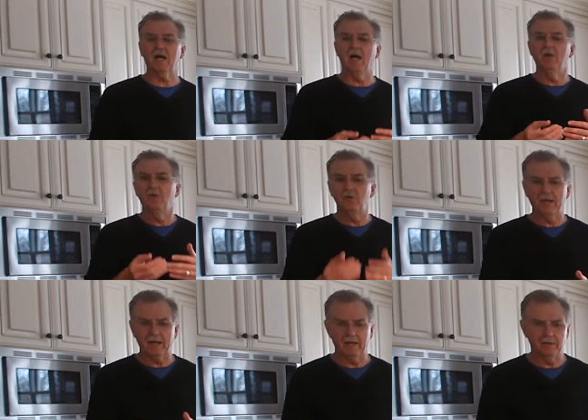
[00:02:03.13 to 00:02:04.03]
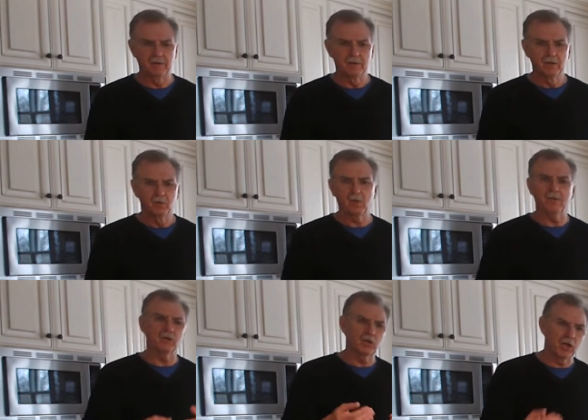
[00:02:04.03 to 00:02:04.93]
other than, well,
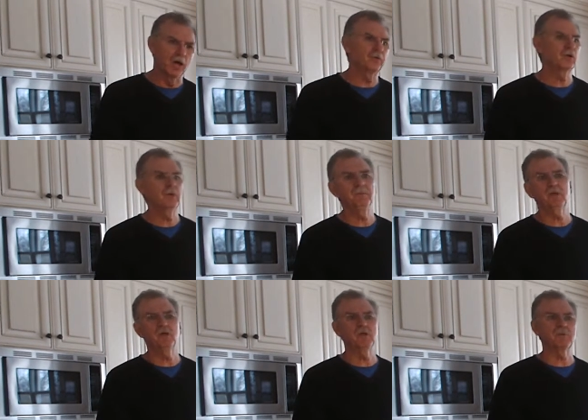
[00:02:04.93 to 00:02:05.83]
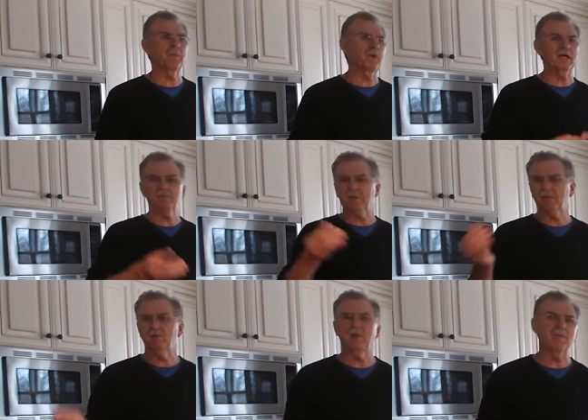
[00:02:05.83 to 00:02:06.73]
I'm a good hunter because my
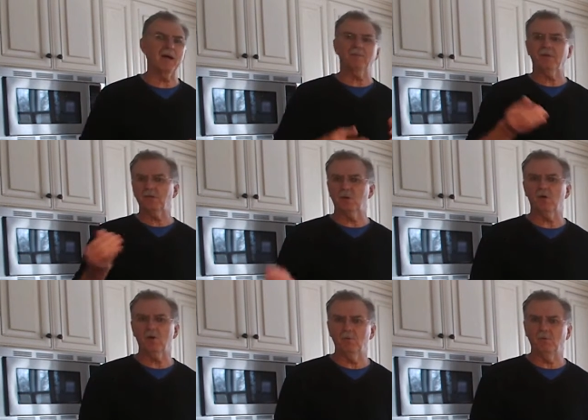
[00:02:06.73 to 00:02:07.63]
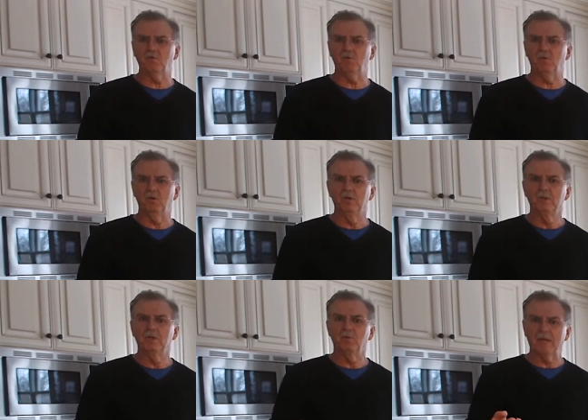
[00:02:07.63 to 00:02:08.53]
prospect in my pipeline is always full.
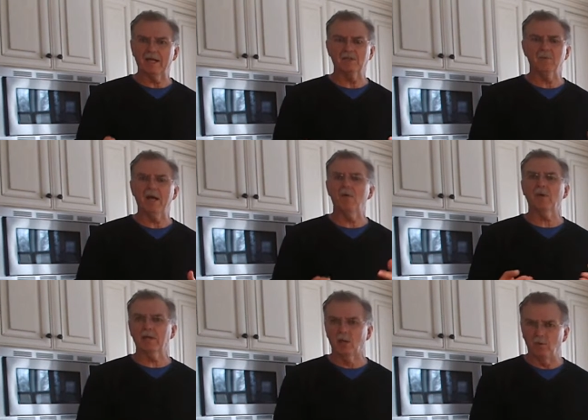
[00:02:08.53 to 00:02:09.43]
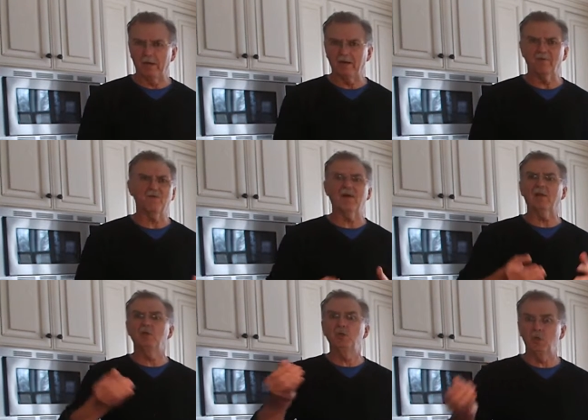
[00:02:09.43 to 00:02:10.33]
And we ask them, how would I know that? If I
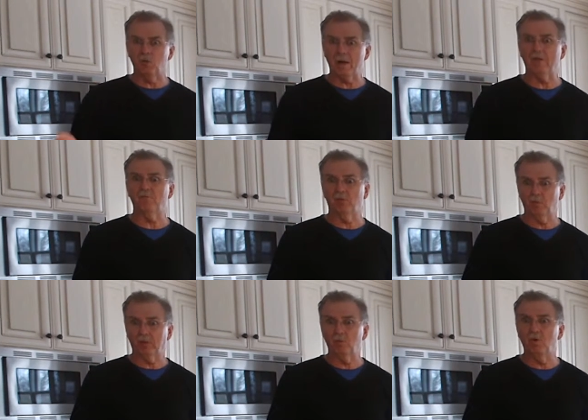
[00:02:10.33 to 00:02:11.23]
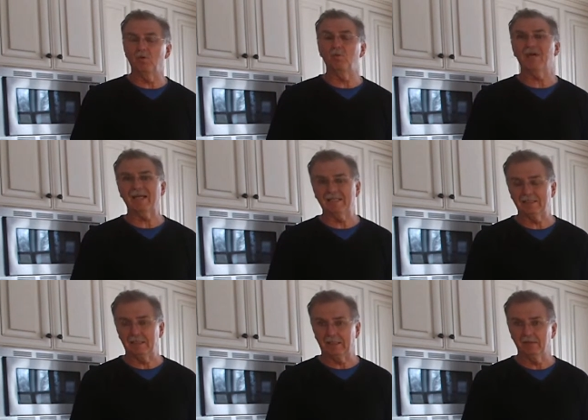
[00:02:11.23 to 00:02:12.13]
followed you around for a week, what would I
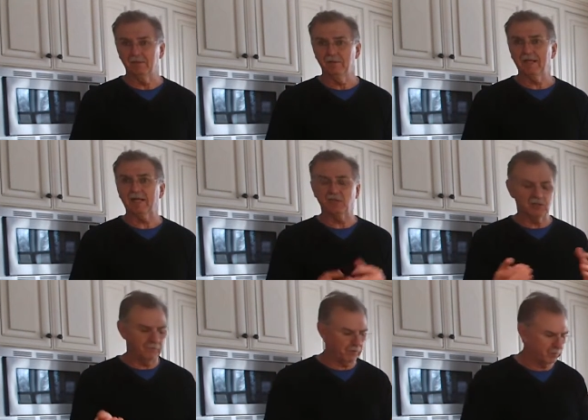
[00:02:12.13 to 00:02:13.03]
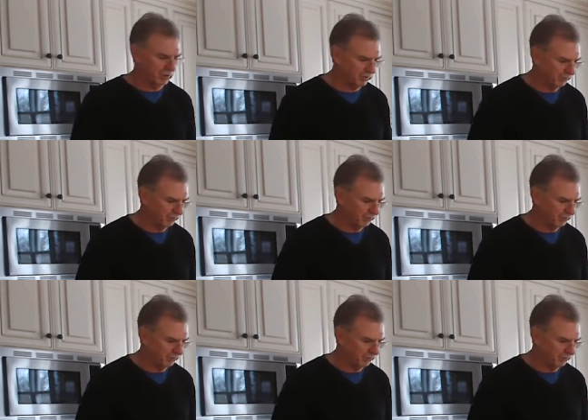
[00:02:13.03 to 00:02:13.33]
see? That gets you a different question.